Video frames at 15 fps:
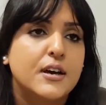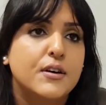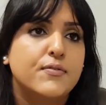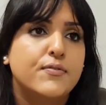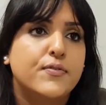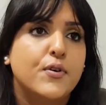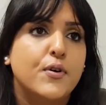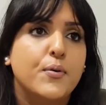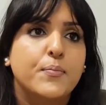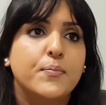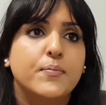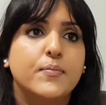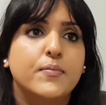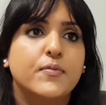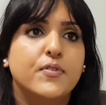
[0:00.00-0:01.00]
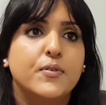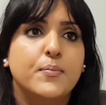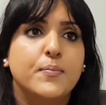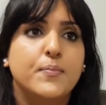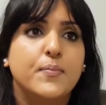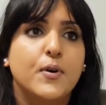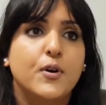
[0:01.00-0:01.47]
from
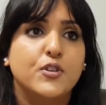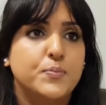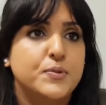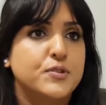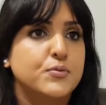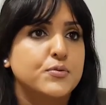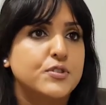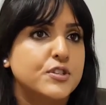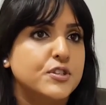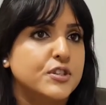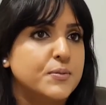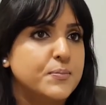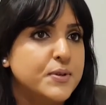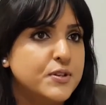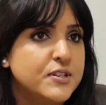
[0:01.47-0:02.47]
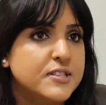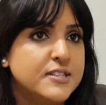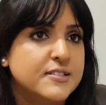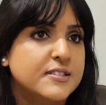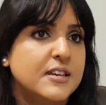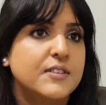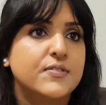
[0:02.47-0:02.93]
hospital to community
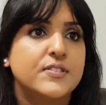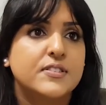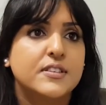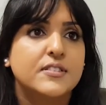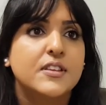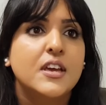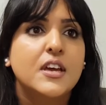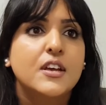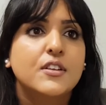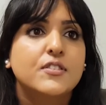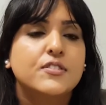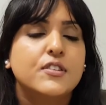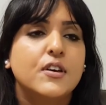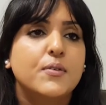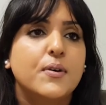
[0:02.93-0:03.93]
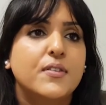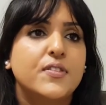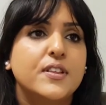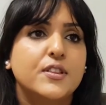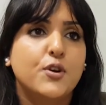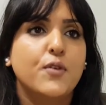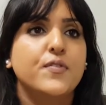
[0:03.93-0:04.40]
services. So I
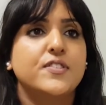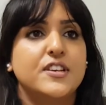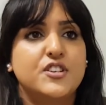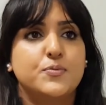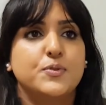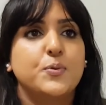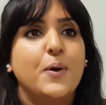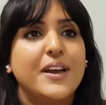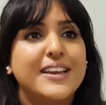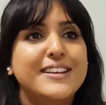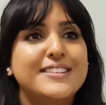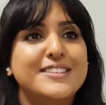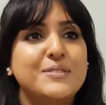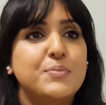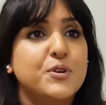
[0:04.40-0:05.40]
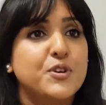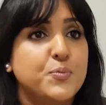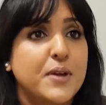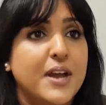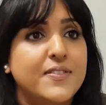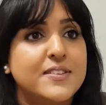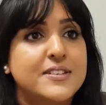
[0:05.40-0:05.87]
think the conversation was quite easy because
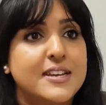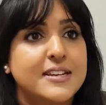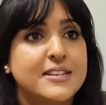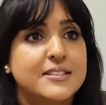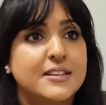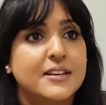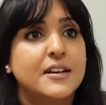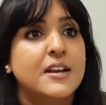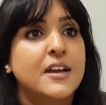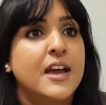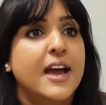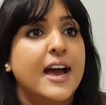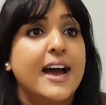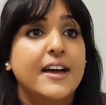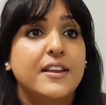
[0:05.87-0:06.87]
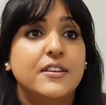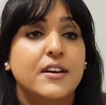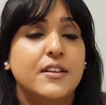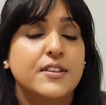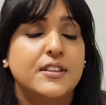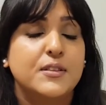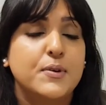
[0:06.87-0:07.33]
we had the data, and I
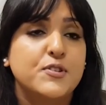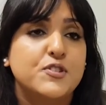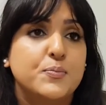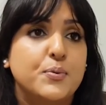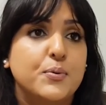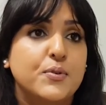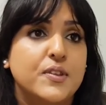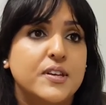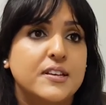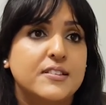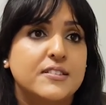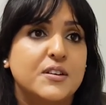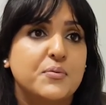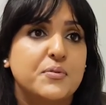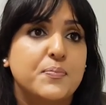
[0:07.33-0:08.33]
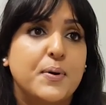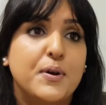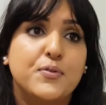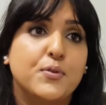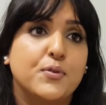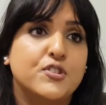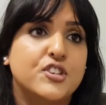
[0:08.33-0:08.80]
think the most important thing is that we've
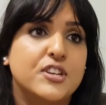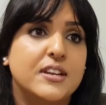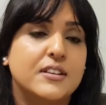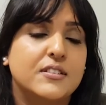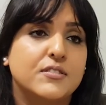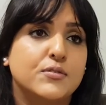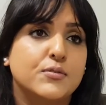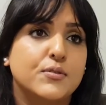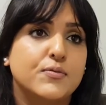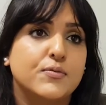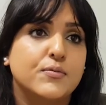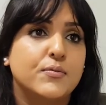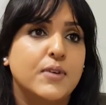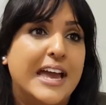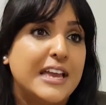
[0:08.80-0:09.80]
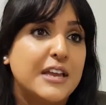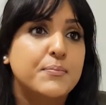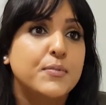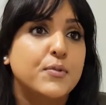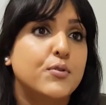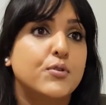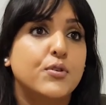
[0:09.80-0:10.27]
both got shared sort of
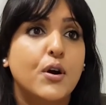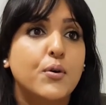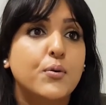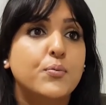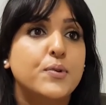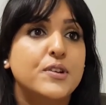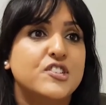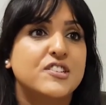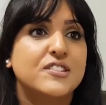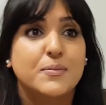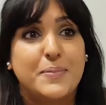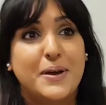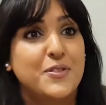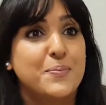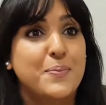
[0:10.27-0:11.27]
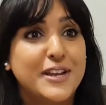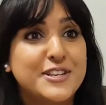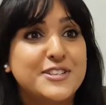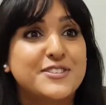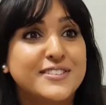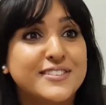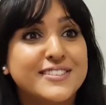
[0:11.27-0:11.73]
aim or goal, which is about the
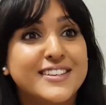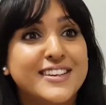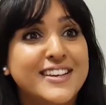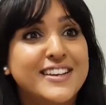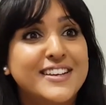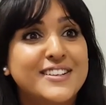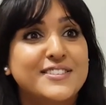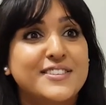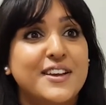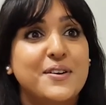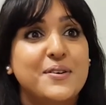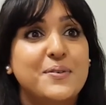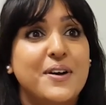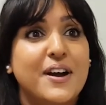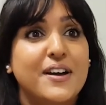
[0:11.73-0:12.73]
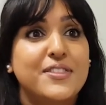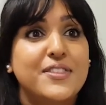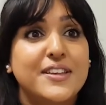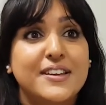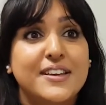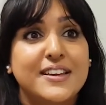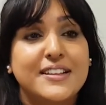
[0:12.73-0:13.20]
patient. So I
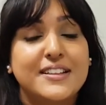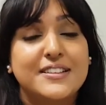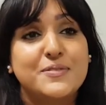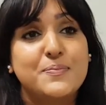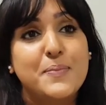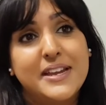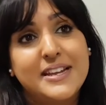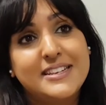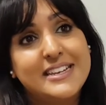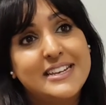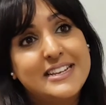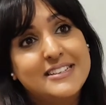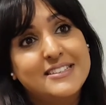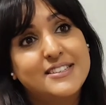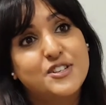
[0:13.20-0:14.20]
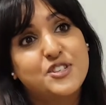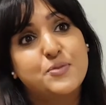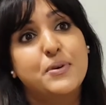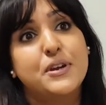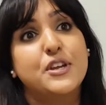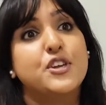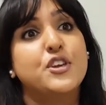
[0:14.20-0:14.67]
think it's made it easier to
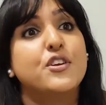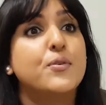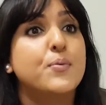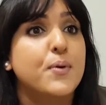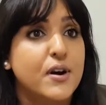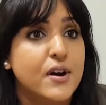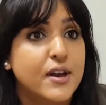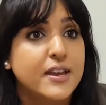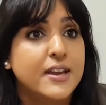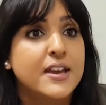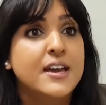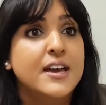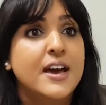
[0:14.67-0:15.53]
bring QI